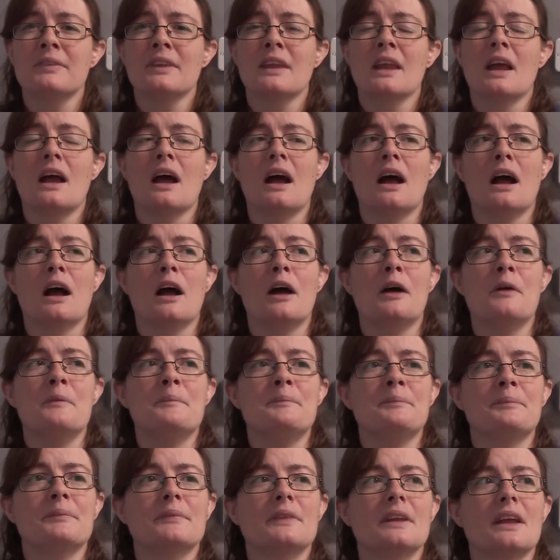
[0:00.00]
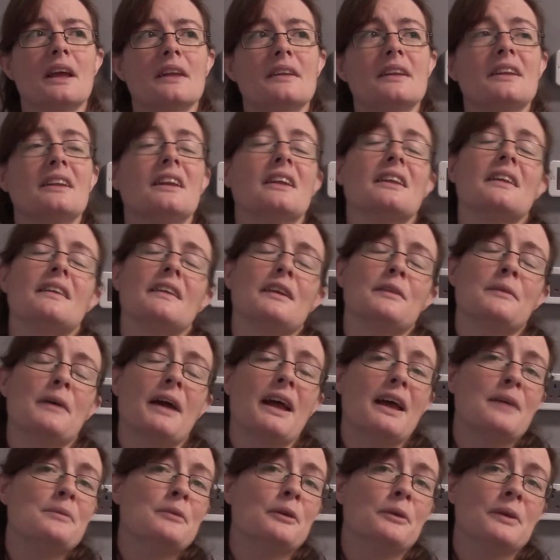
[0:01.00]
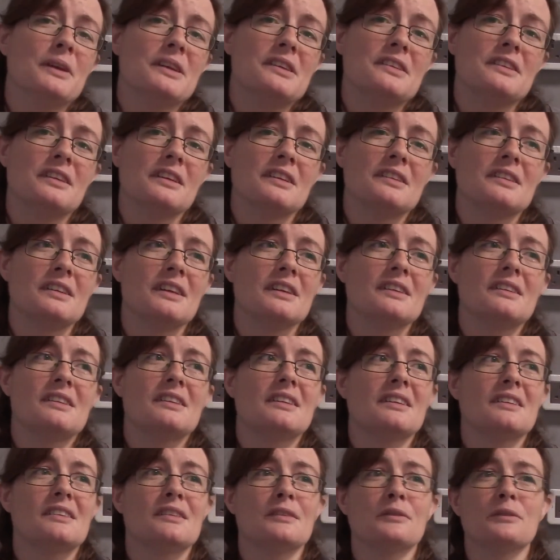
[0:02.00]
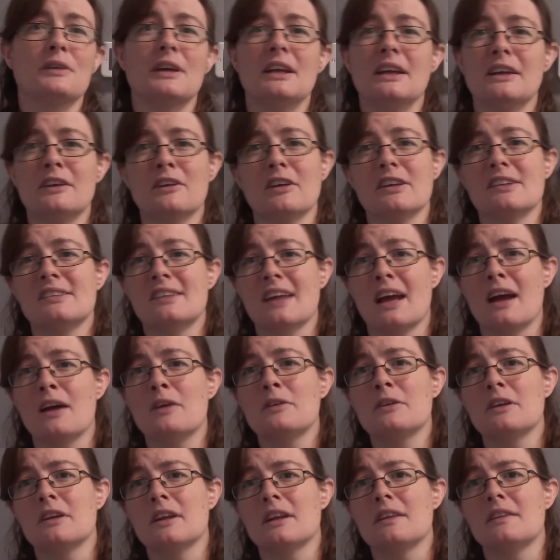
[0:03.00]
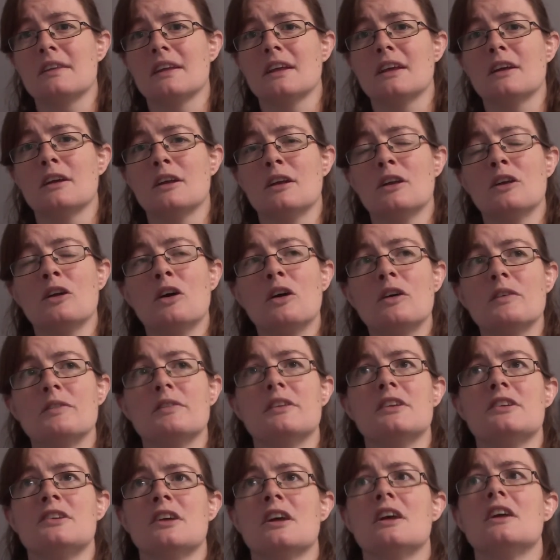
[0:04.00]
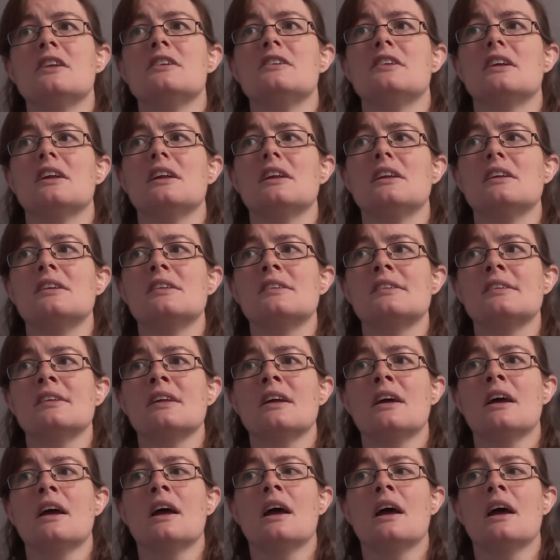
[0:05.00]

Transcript: I think the other thing about Hemel is just it's a really nice town, and I think a lot of the churches